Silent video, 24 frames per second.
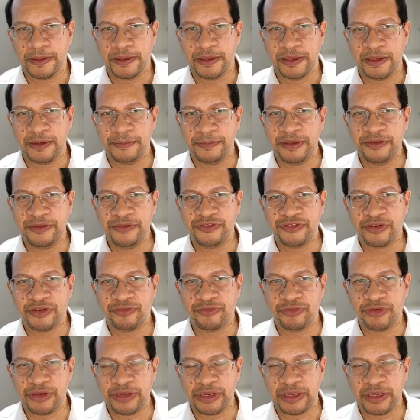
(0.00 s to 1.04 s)
it means
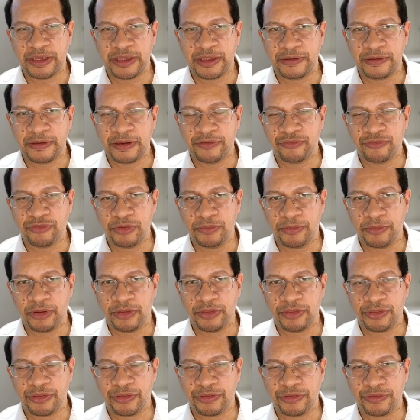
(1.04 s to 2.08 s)
every day, every
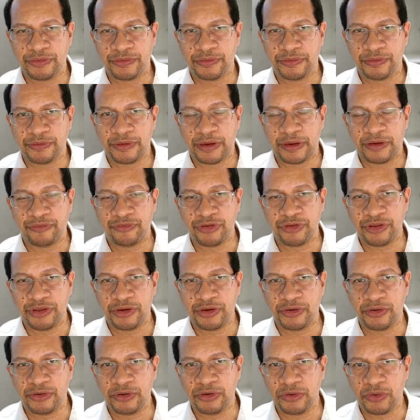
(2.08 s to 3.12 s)
month, every
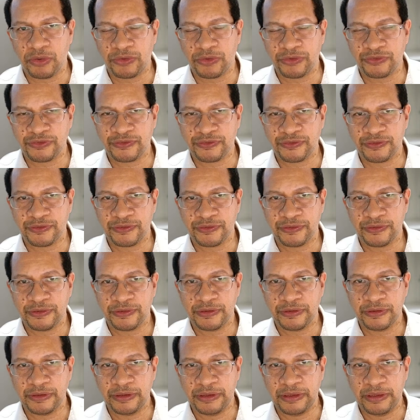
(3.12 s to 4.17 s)
year lost
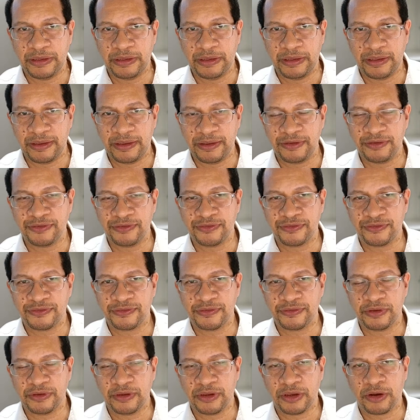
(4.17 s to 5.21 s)
is
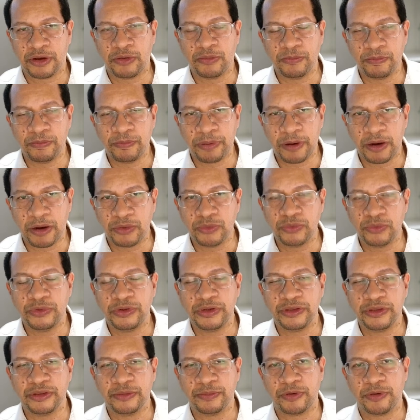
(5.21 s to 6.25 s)

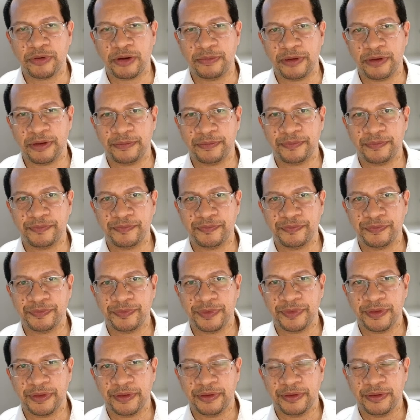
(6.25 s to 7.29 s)
compounding the problem.
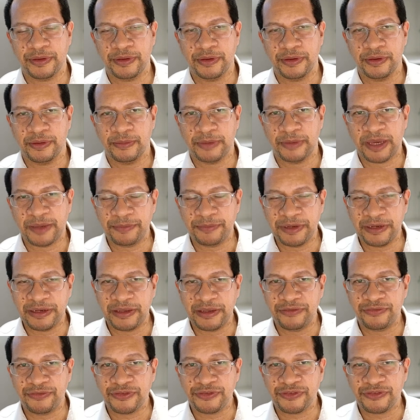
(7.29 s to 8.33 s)
My
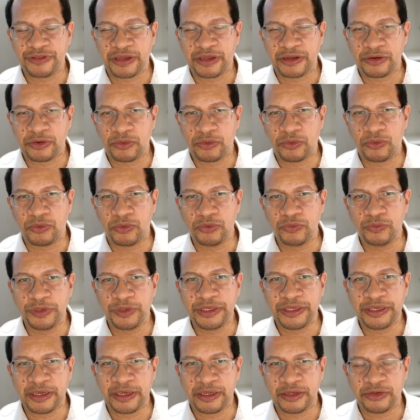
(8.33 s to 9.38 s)
belief is that all we
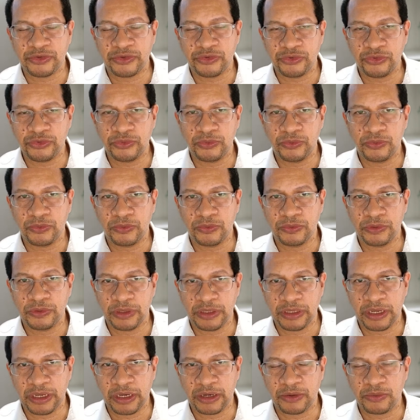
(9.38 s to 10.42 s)
can do
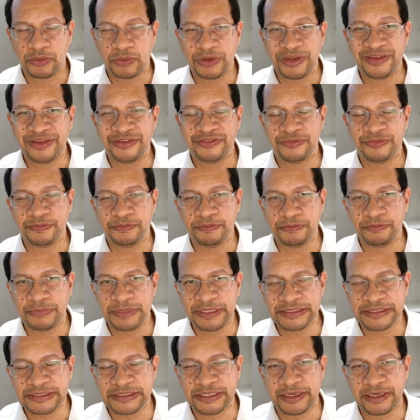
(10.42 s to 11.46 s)
now is
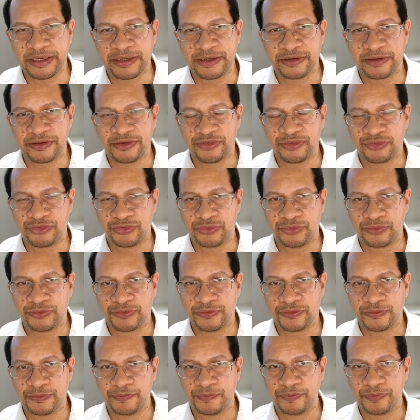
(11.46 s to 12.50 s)
mitigate
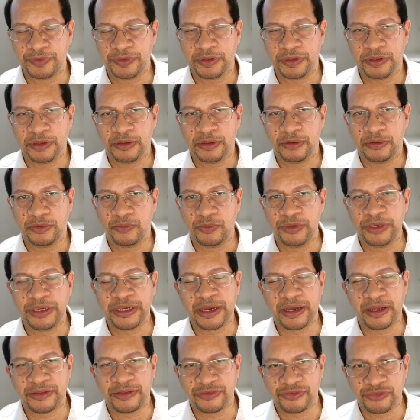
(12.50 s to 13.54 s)
issues. We
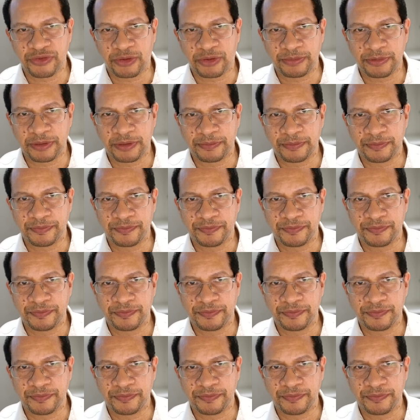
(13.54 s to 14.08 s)
can't stop them.